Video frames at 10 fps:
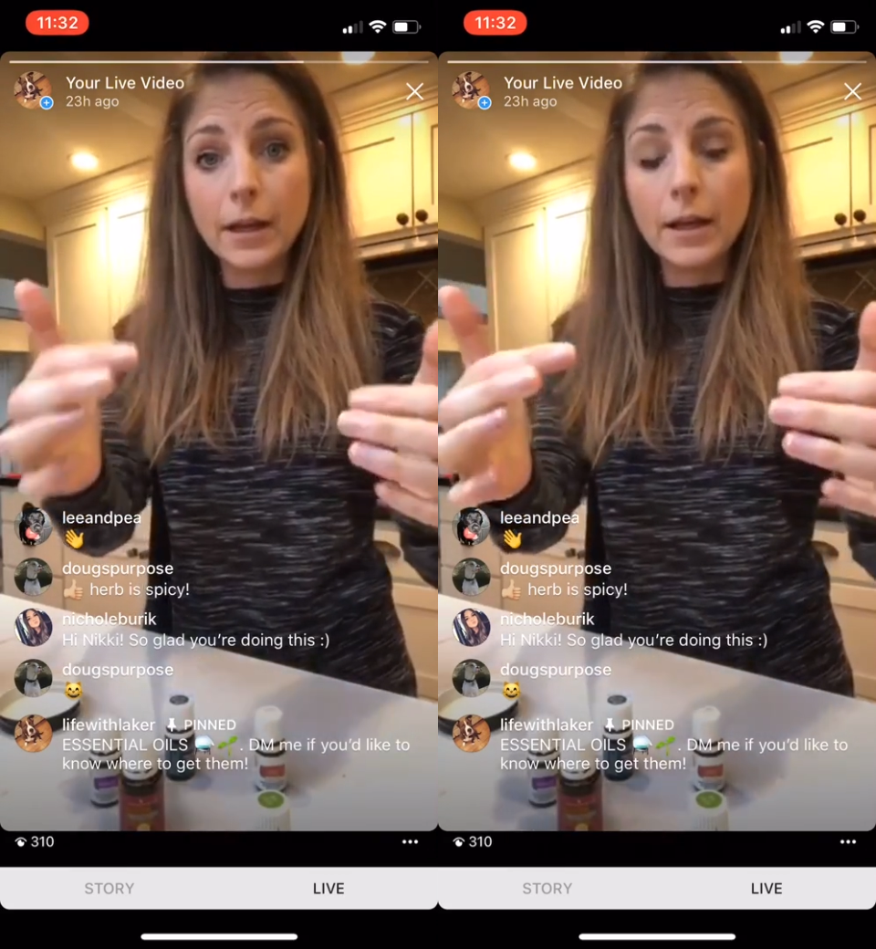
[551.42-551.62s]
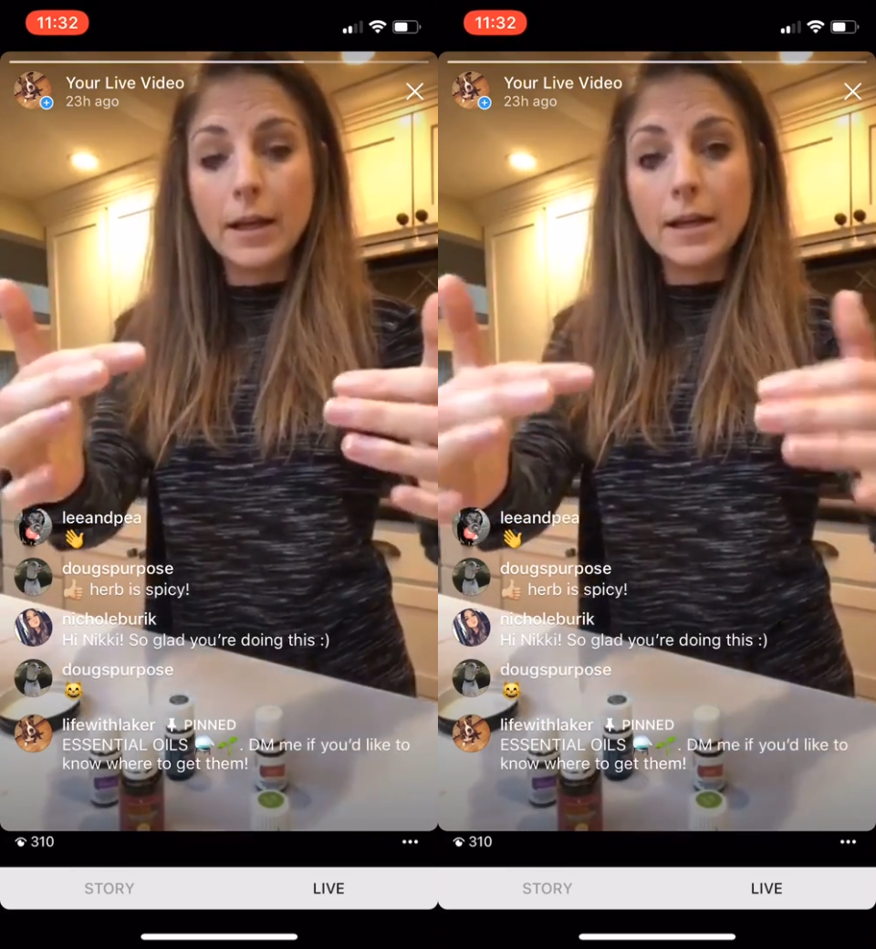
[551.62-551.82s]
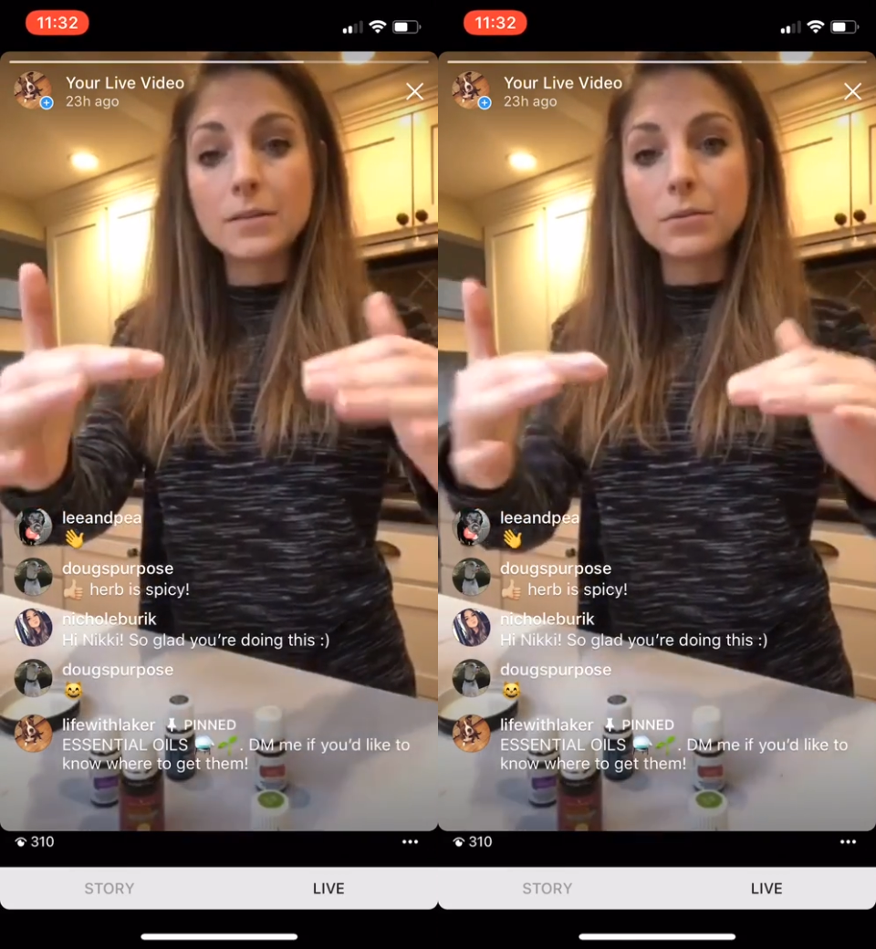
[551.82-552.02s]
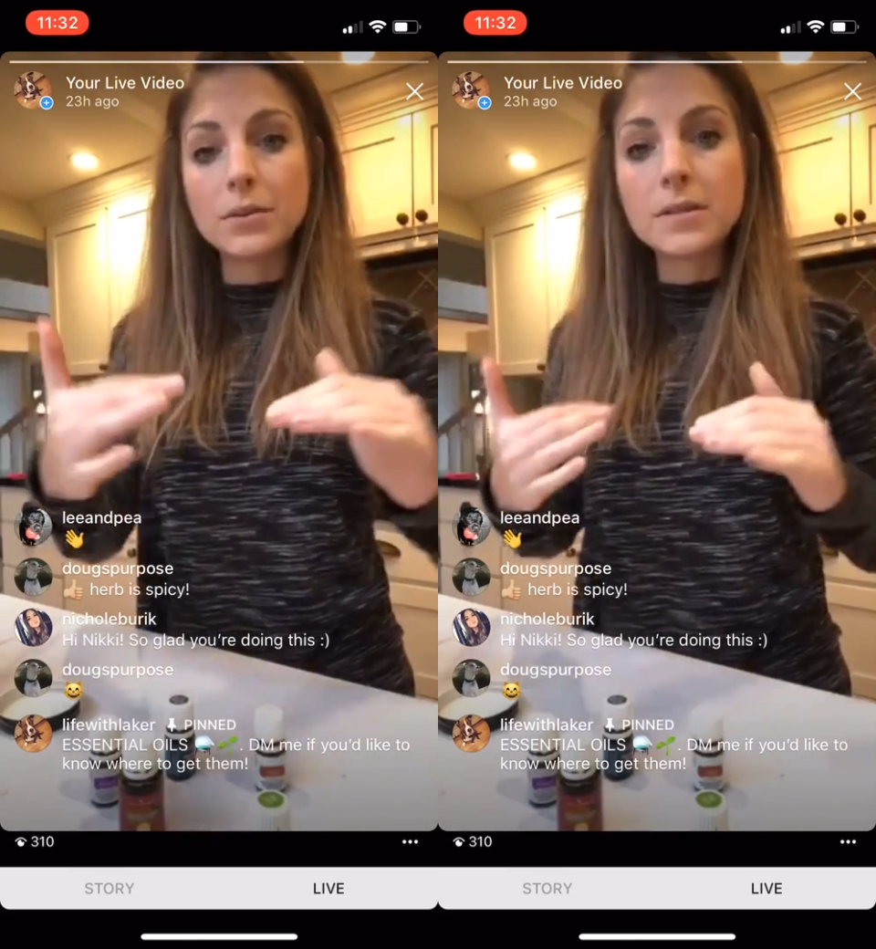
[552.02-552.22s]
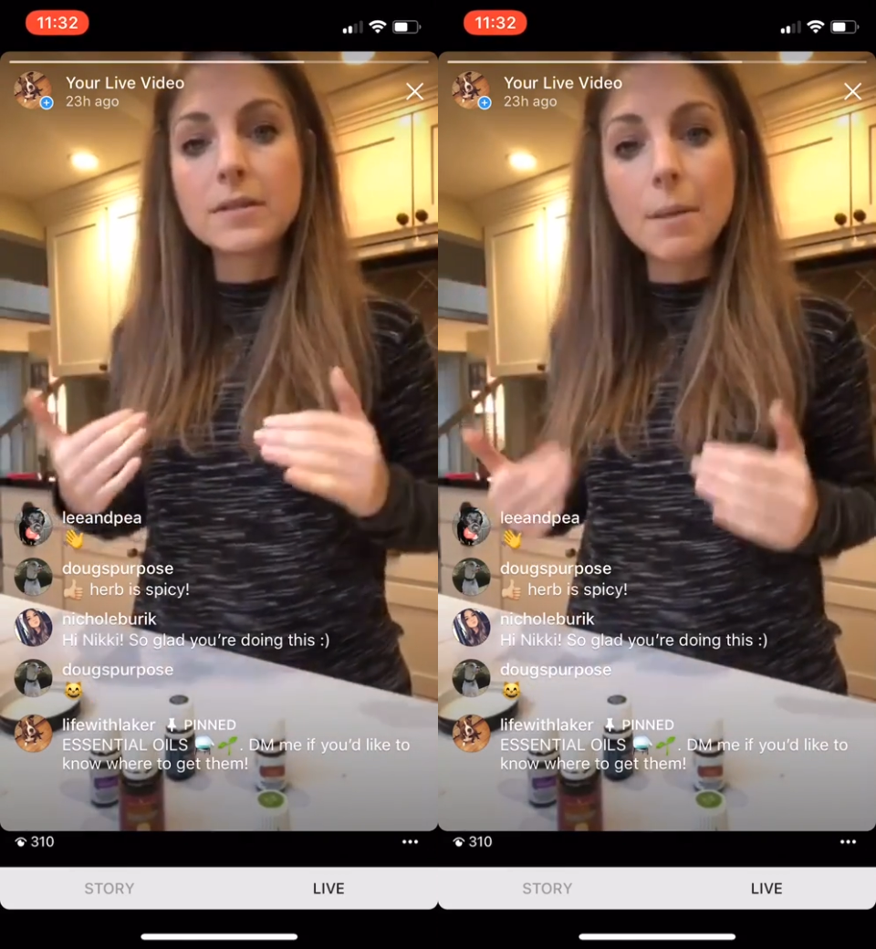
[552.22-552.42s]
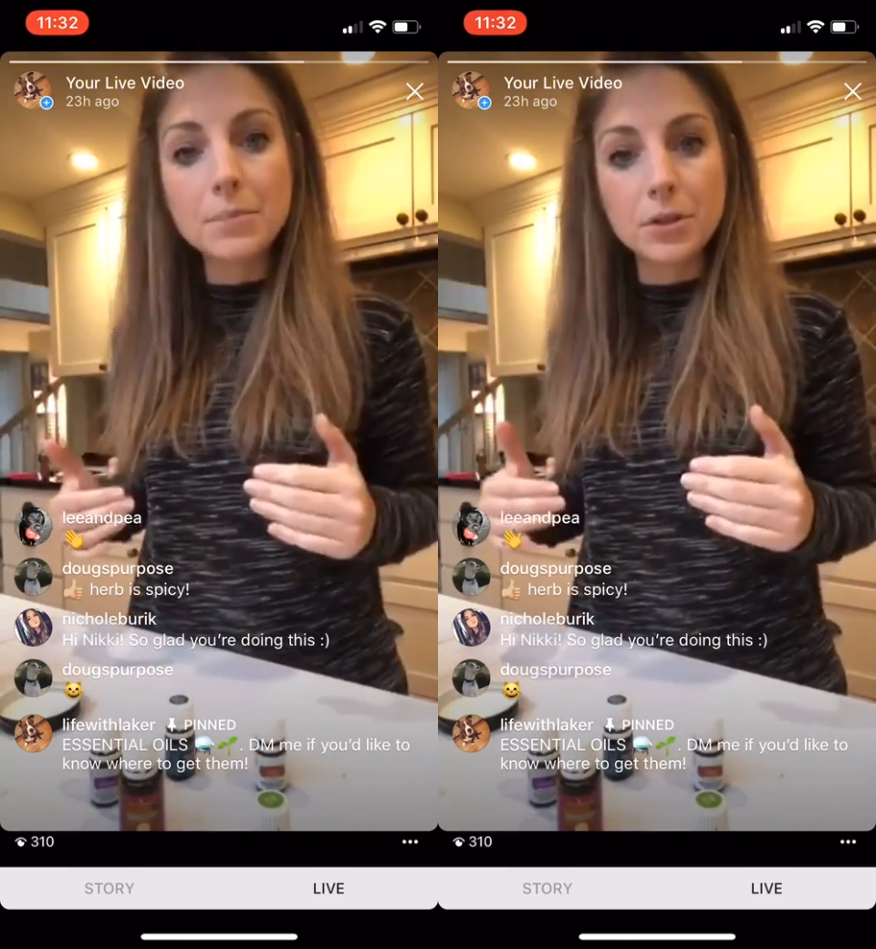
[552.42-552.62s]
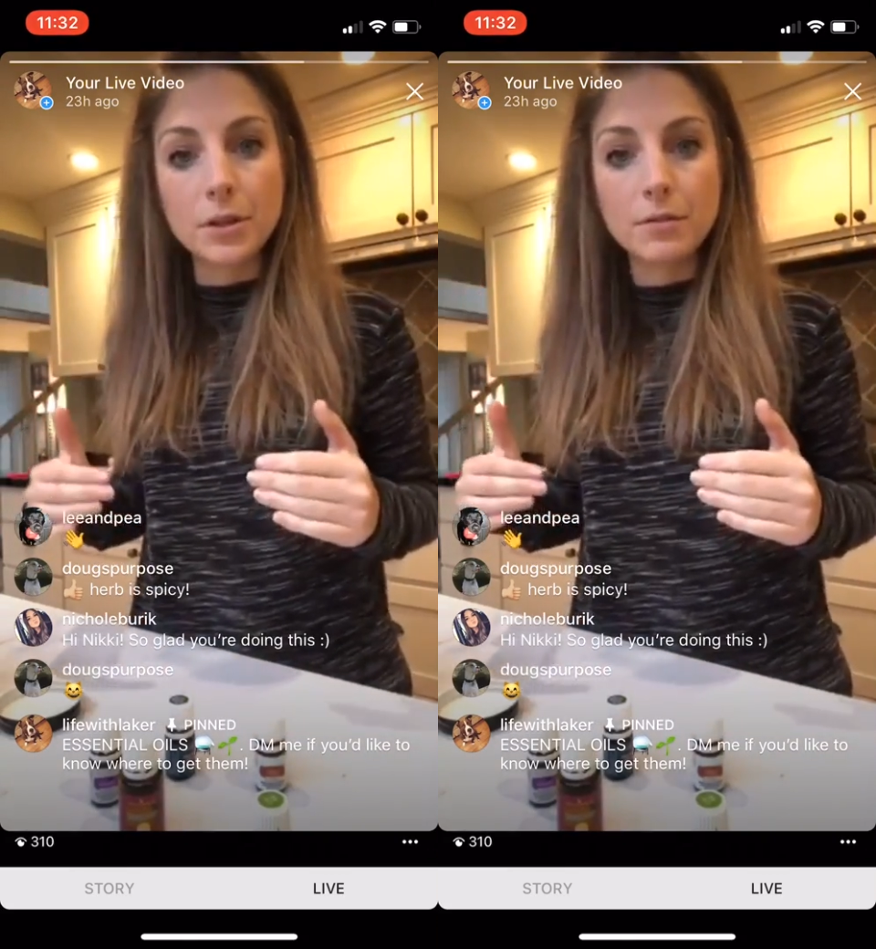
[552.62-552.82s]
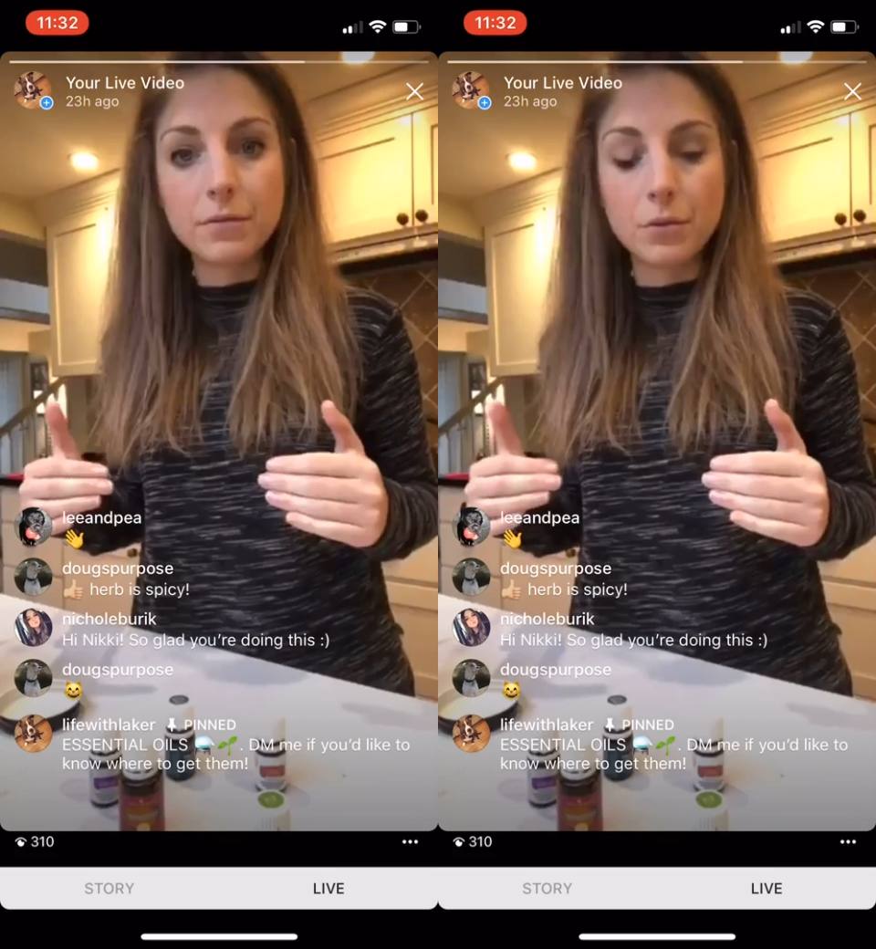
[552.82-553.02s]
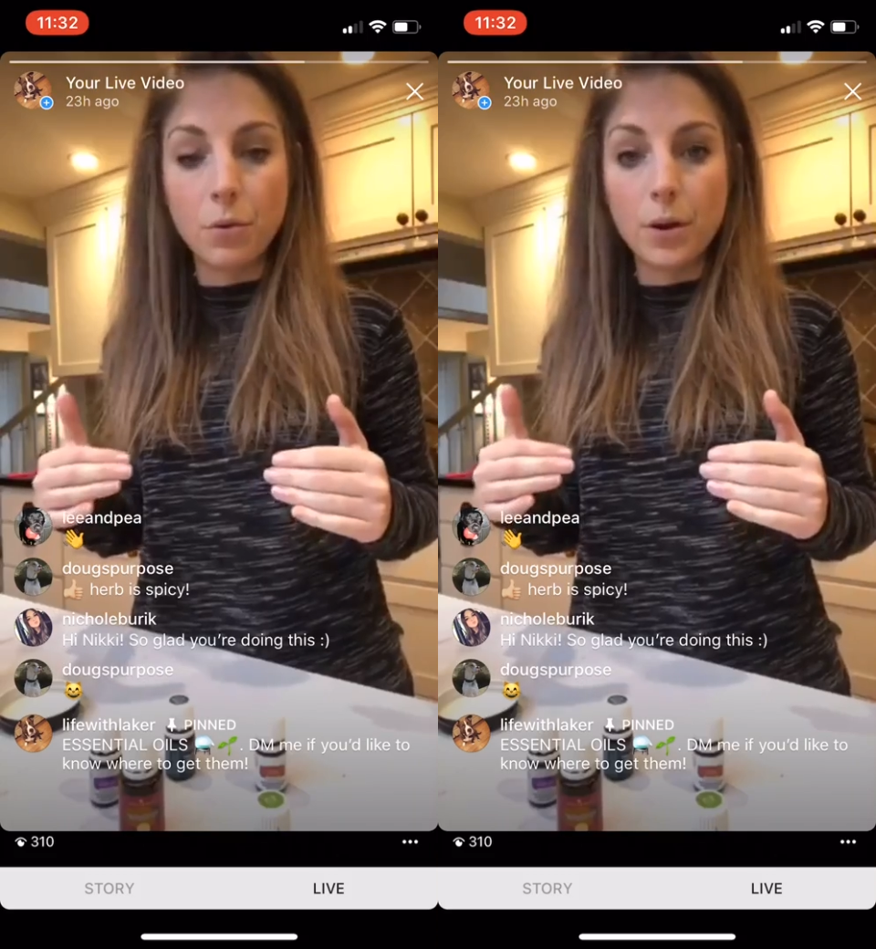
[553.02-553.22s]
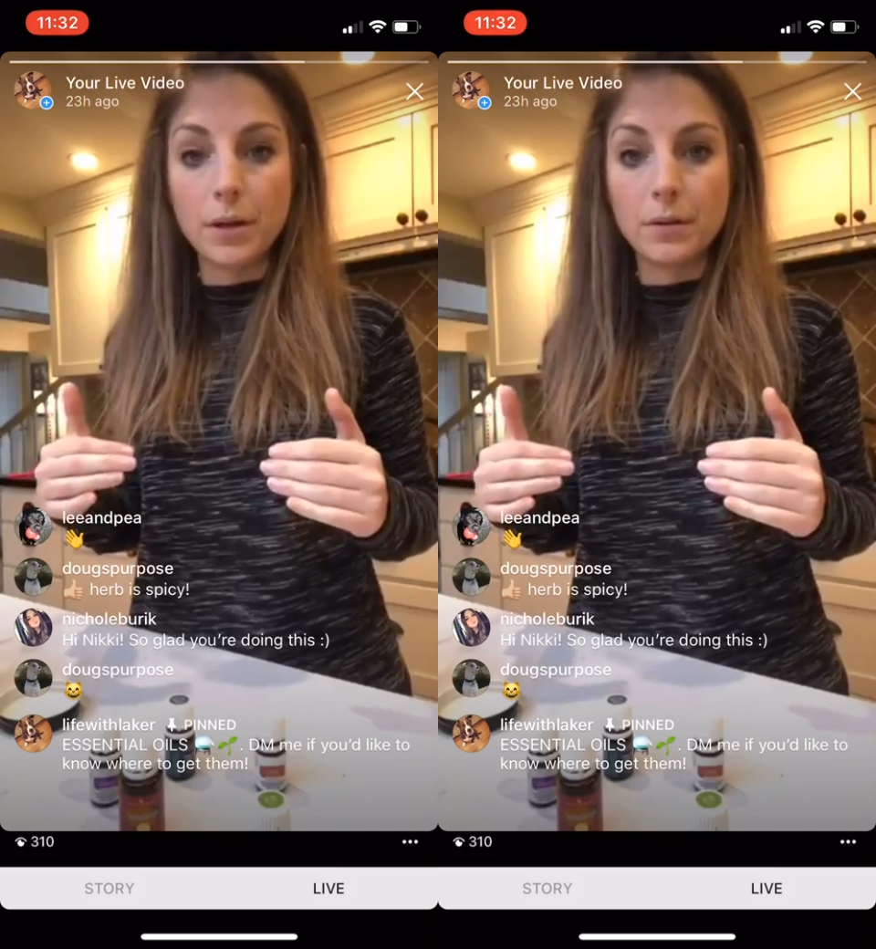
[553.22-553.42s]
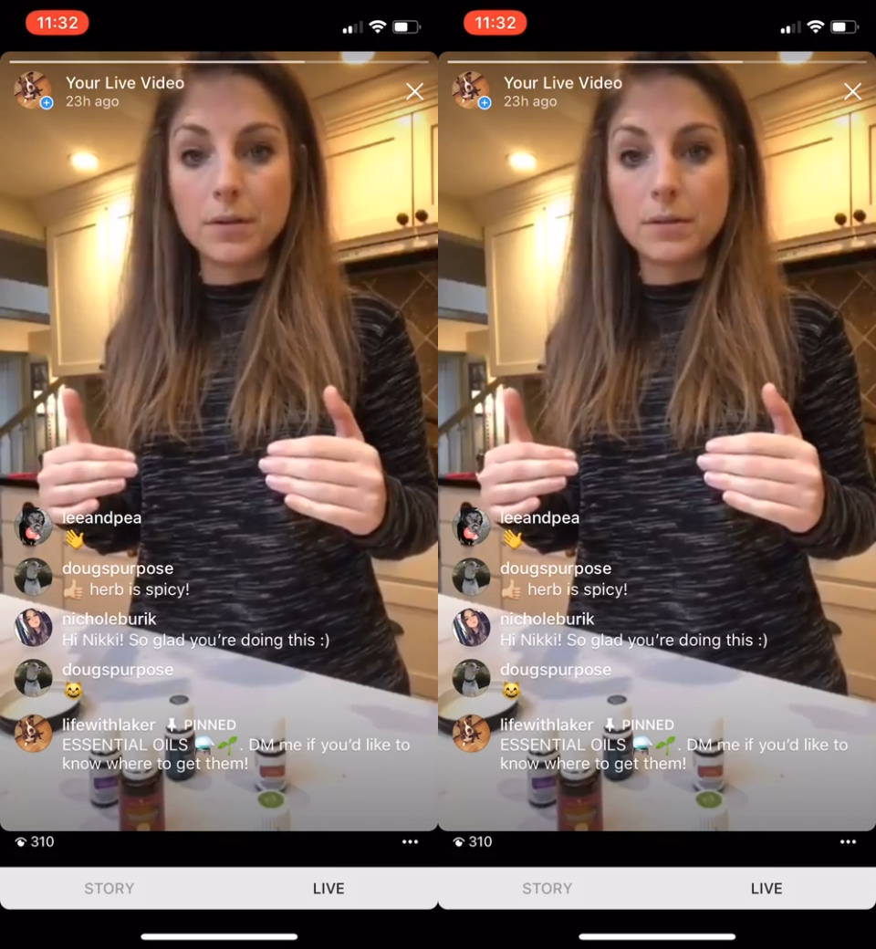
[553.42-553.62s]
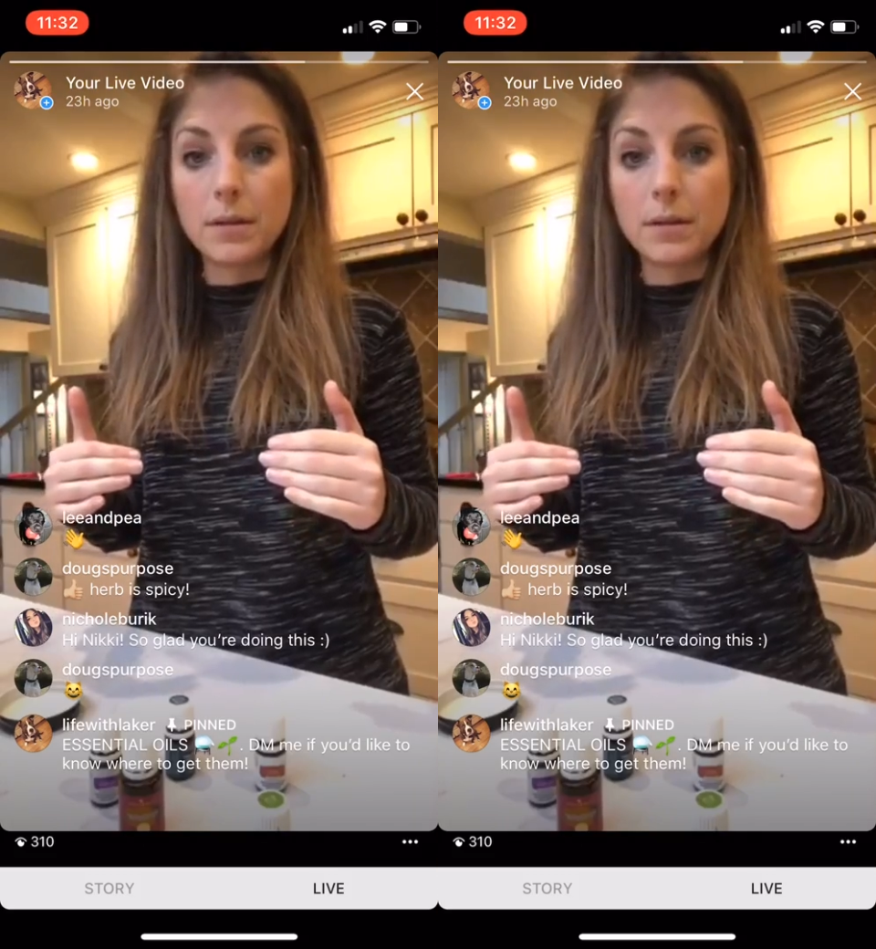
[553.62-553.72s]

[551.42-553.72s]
is a receptor for the oils.